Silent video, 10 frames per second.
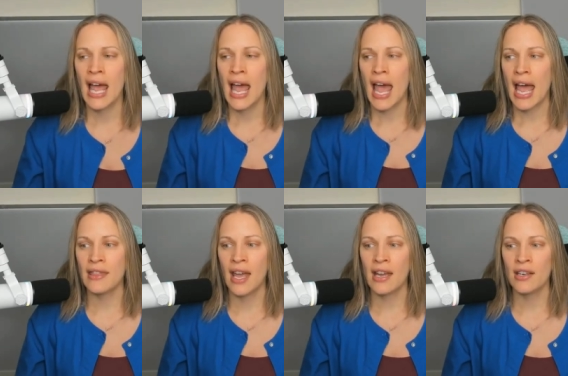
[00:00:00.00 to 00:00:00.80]
and
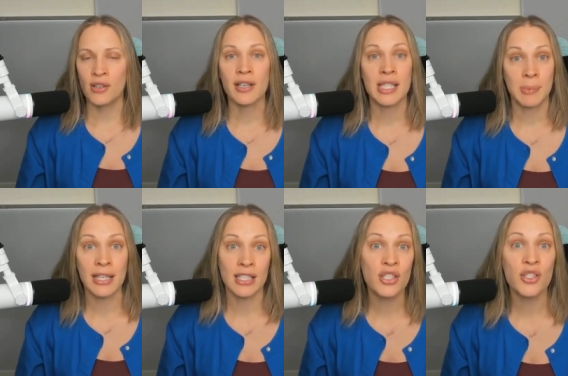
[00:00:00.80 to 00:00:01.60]
then you're
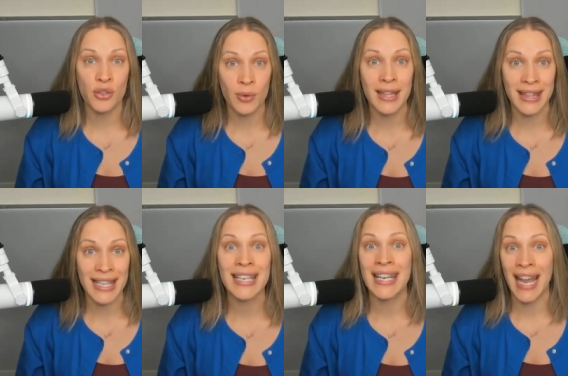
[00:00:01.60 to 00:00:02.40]
expected to do it
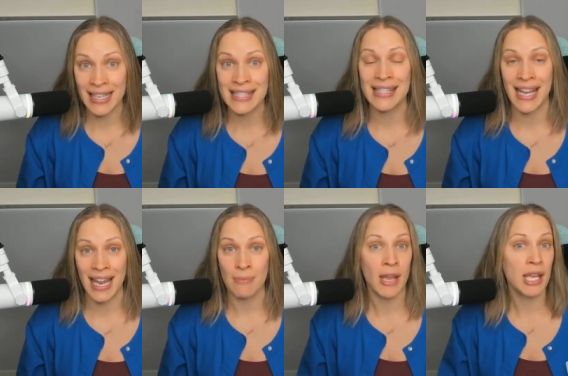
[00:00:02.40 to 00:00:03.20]
the next
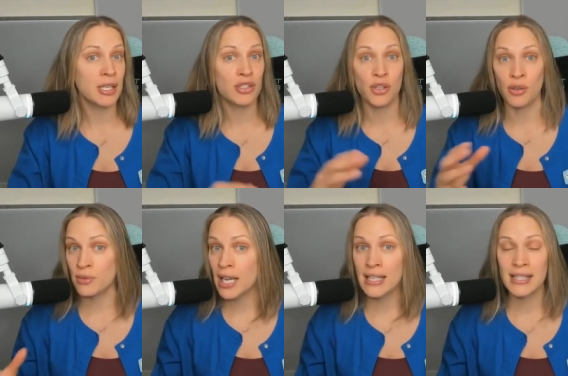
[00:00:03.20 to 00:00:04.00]
day, maybe 2
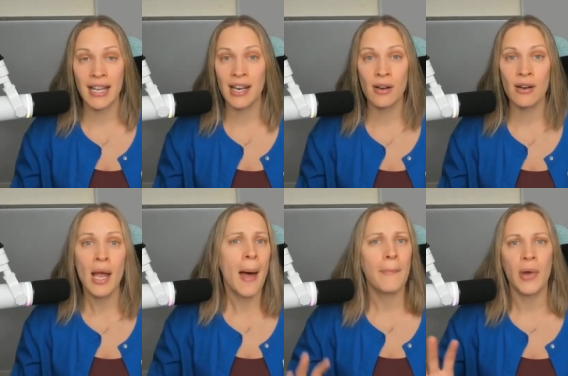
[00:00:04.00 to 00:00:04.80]
days later,
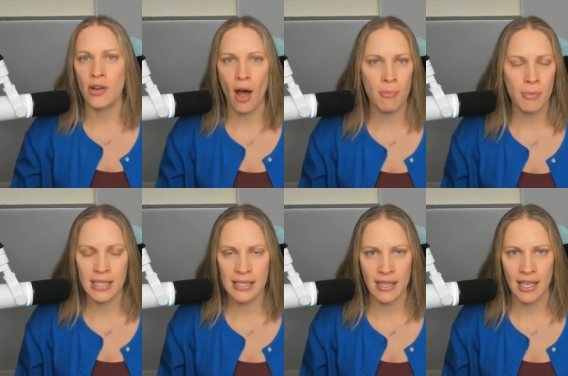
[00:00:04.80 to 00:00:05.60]
but not
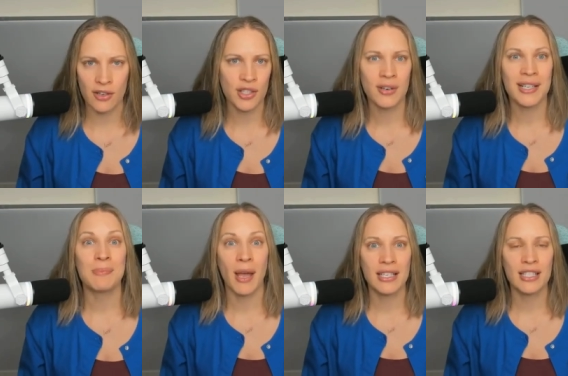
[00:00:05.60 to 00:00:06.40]
months later. You're
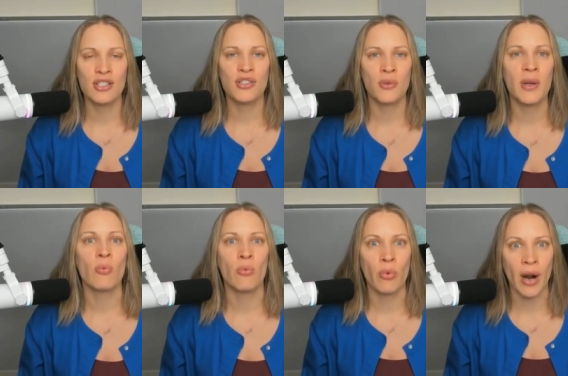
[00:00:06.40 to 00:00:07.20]
expected to do it
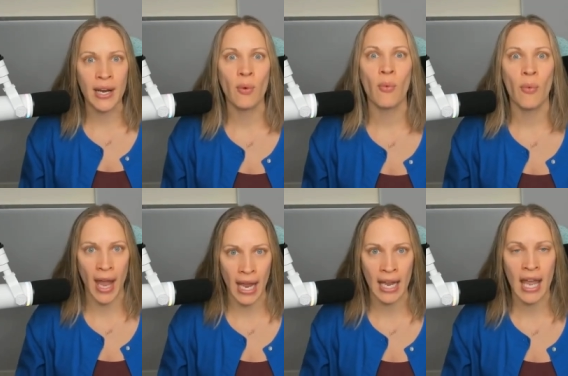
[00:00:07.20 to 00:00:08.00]
right
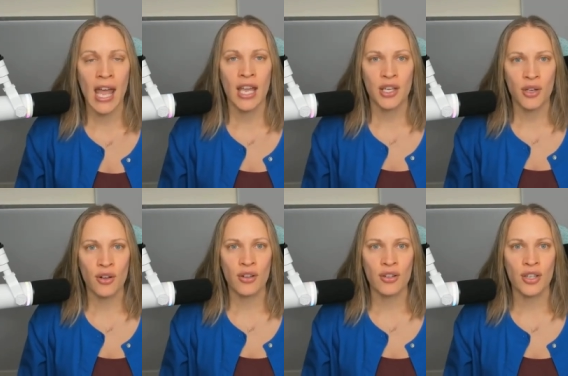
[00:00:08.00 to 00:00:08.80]
away.
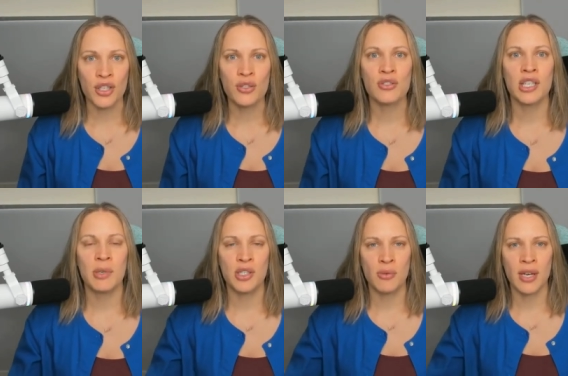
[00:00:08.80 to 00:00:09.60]
You'll usually be
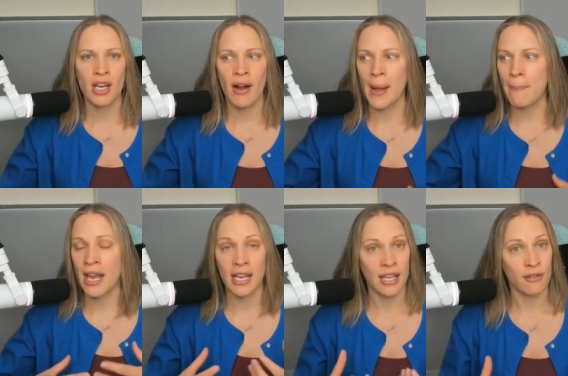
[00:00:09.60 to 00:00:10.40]
doing it on a
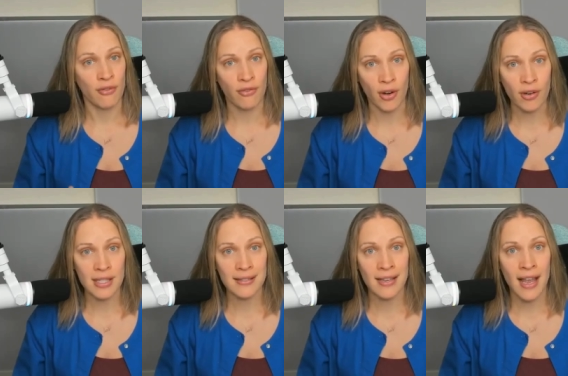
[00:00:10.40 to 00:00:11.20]
mannequin
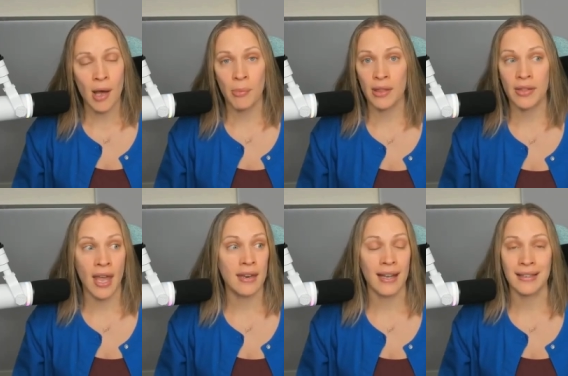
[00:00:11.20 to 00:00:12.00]
first, but
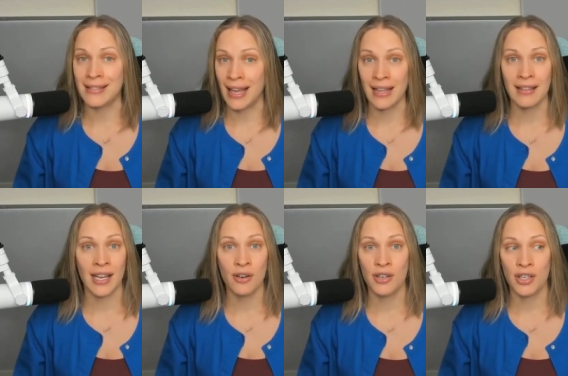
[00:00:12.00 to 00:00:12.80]
then a day
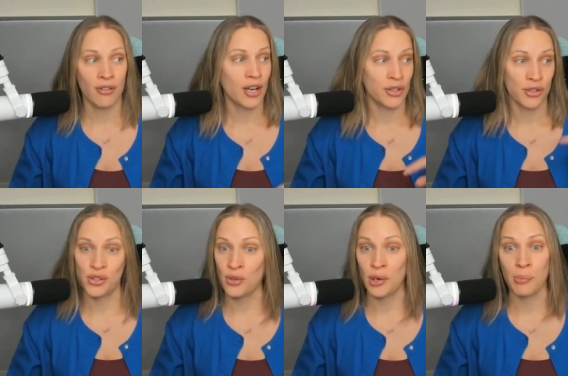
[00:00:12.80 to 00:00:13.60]
later, you're on your
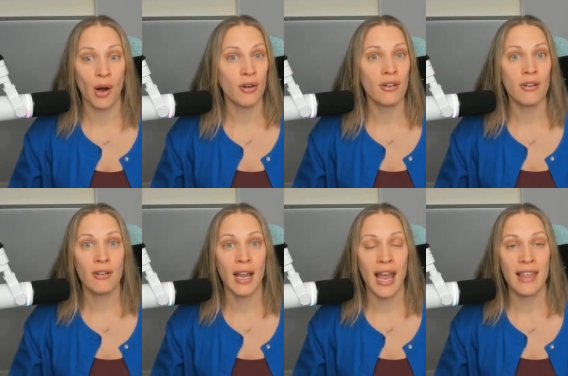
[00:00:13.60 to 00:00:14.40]
student partner.
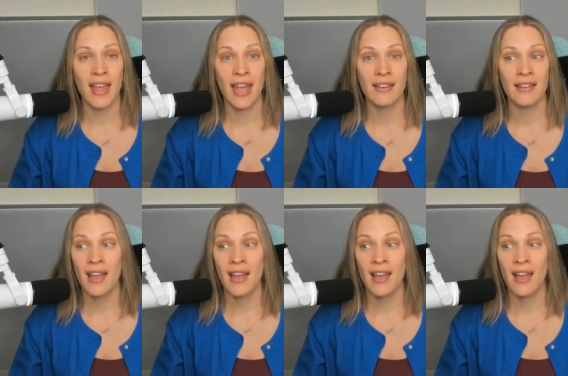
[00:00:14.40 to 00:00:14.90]
And then